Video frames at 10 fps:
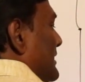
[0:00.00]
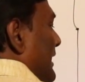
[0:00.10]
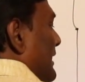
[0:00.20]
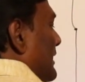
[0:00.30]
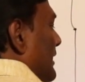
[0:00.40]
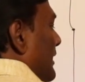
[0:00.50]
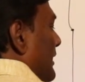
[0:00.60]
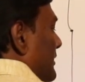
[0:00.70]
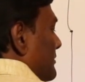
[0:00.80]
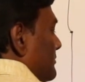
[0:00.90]
generator
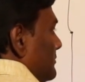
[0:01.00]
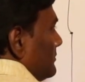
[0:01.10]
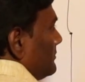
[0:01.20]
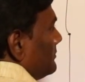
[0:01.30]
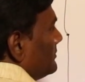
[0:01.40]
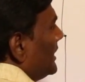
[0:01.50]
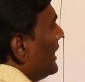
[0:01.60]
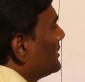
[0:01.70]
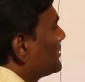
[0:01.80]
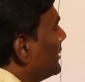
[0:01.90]
current, they
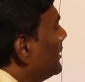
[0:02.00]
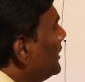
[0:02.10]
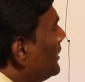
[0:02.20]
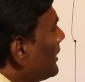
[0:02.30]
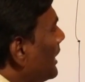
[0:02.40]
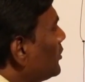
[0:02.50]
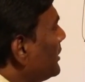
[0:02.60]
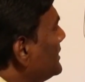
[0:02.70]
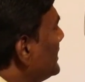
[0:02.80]
asked, calculate